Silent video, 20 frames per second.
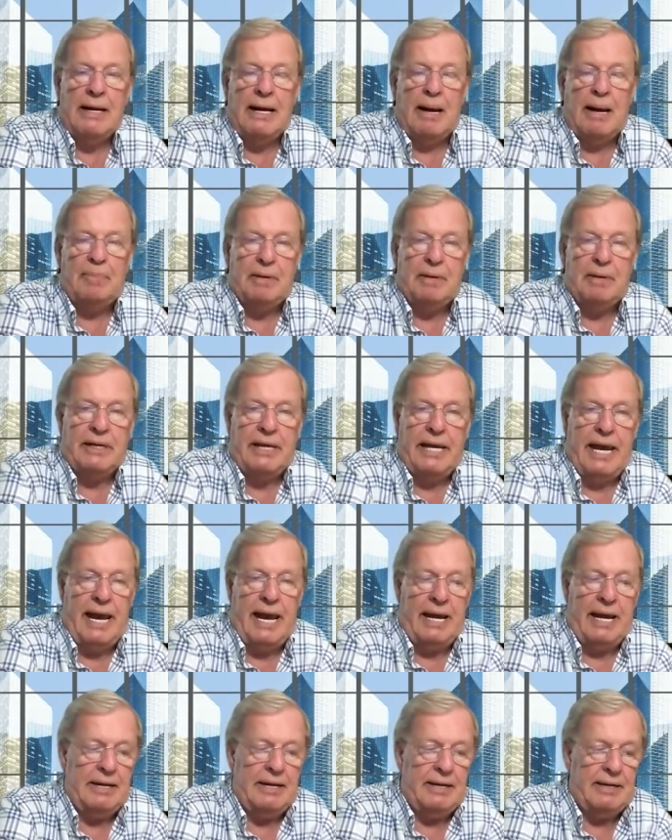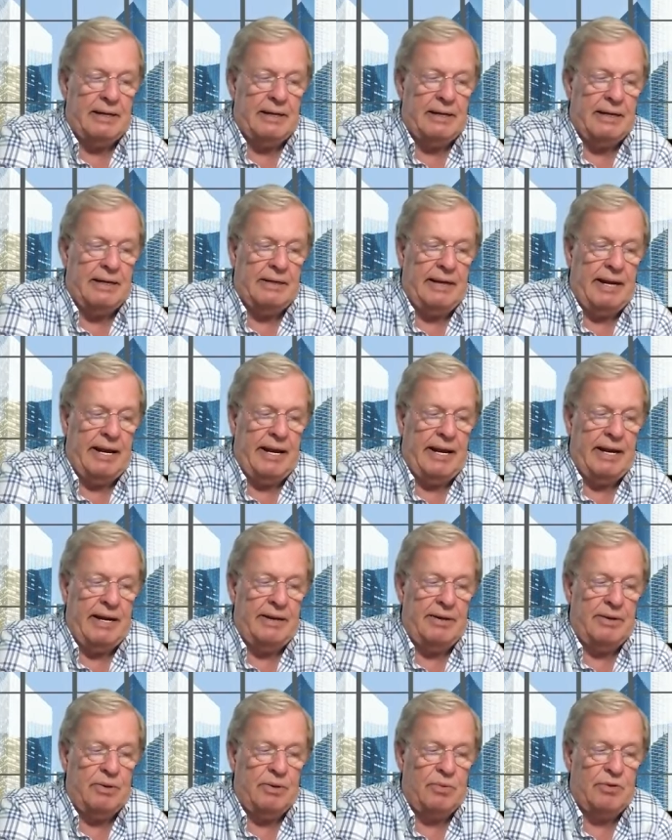up in Canada,
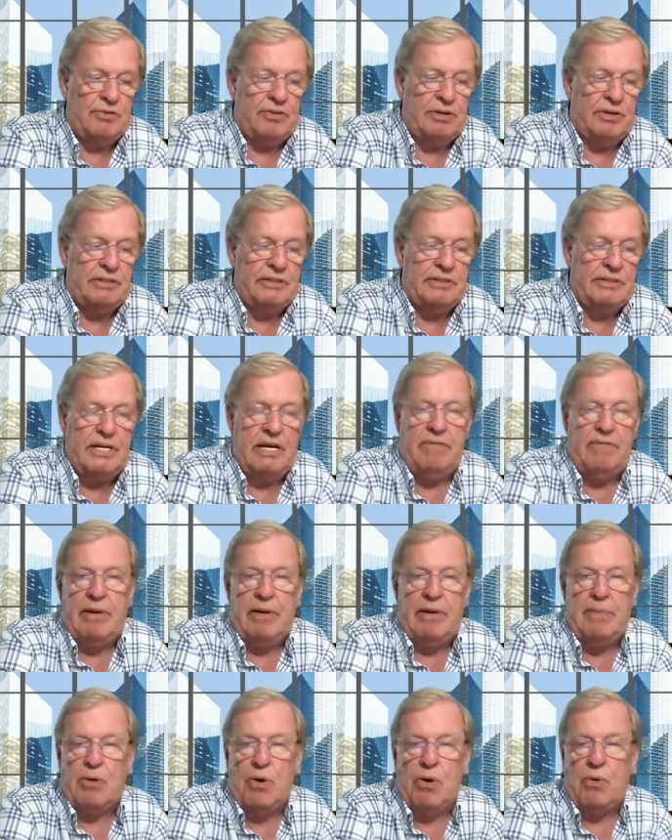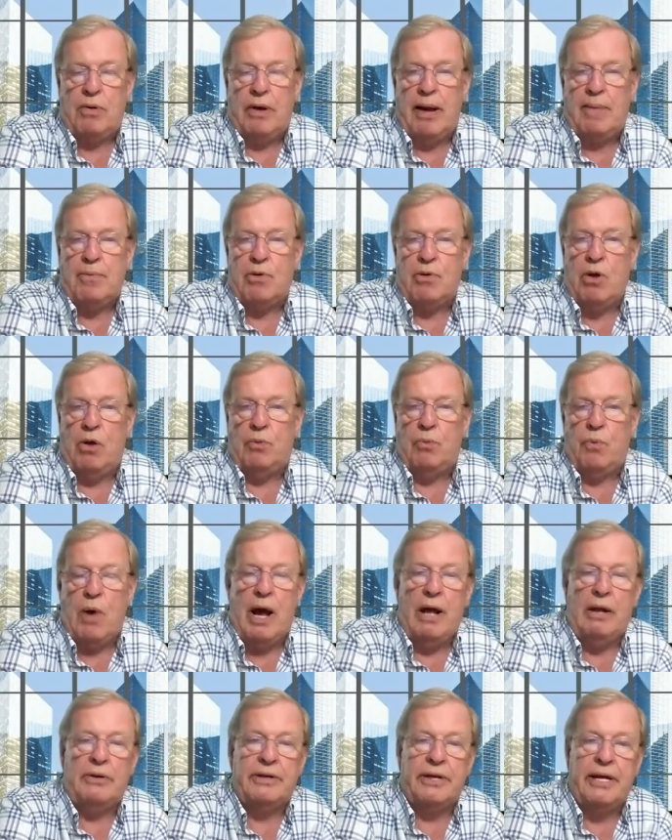and there was a TV program called
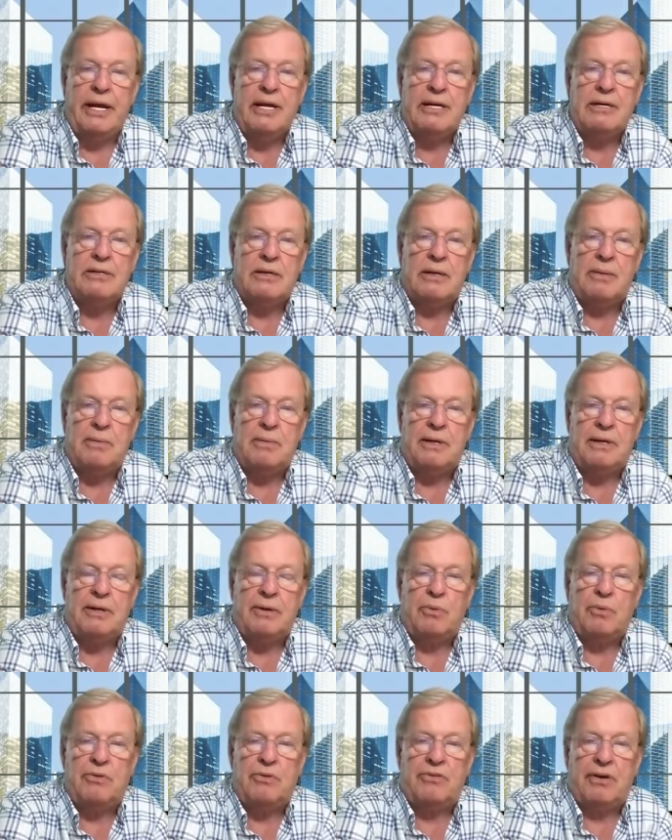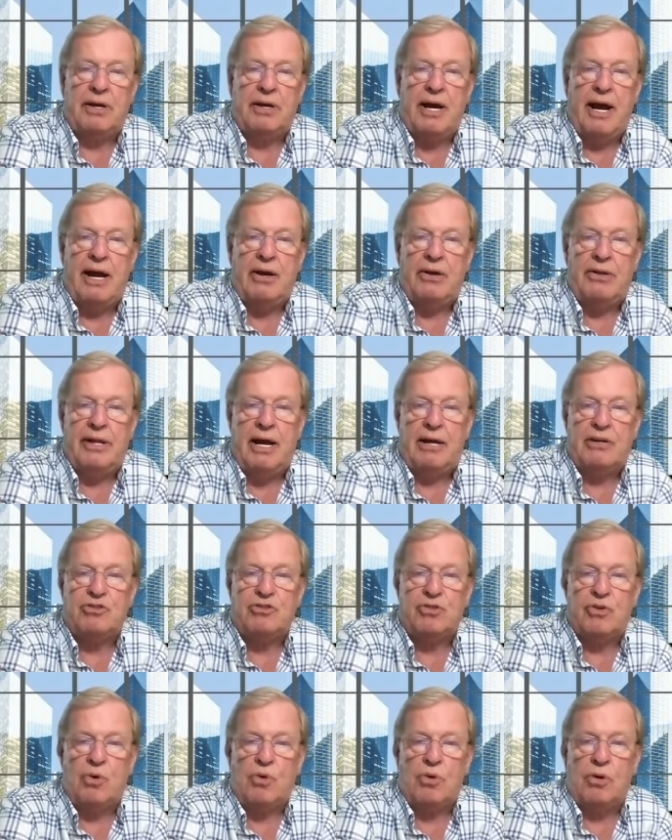Wild Kingdom, and there was a guy on that
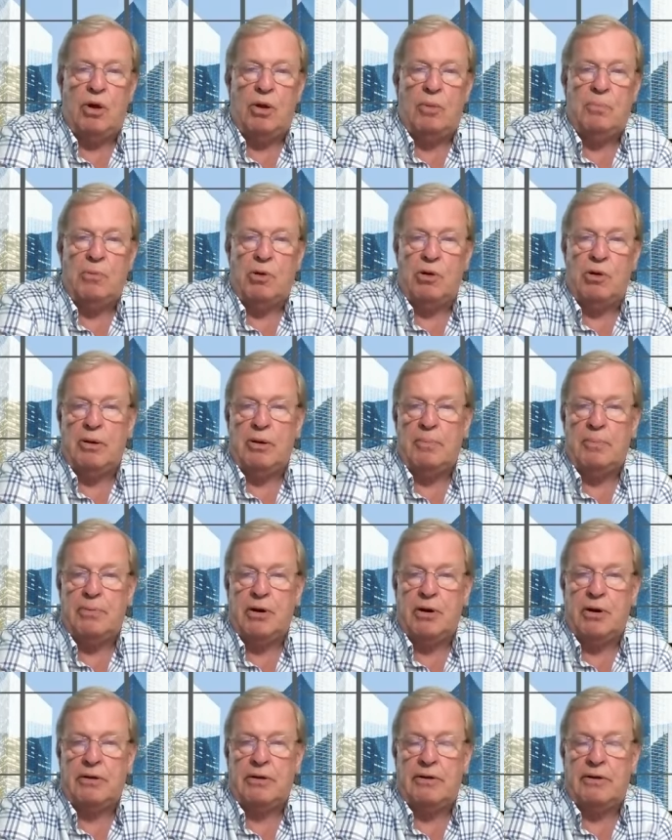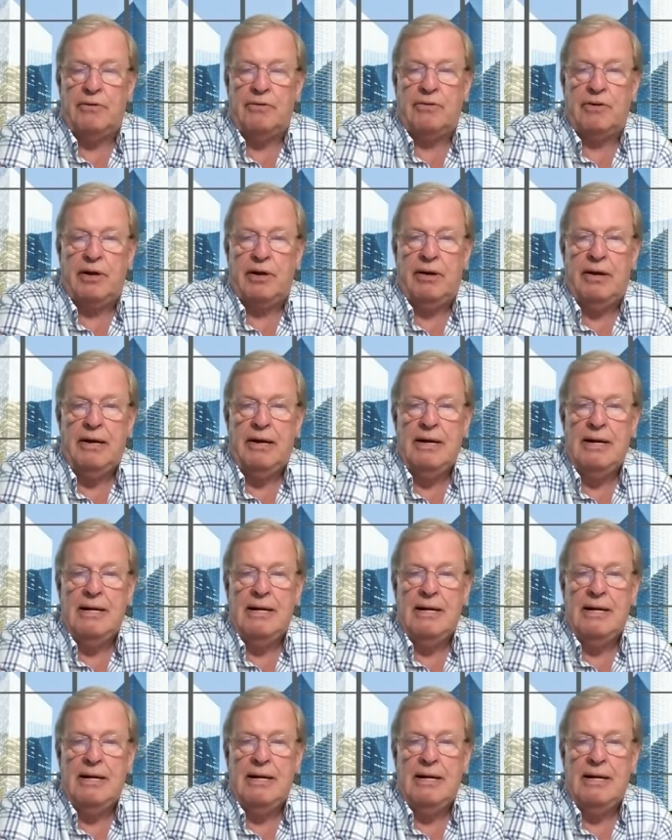show called Marlin Perkins, and